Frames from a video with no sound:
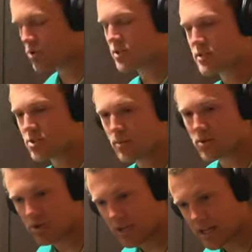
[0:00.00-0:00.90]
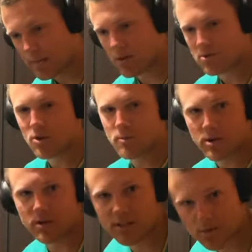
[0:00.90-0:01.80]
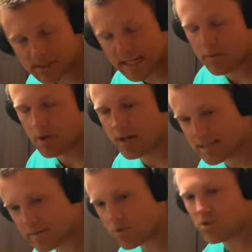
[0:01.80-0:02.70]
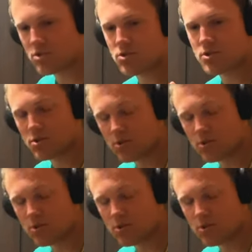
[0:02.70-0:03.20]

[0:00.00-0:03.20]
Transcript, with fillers: gonna stop talking about comparing those cameras. I'm gonna just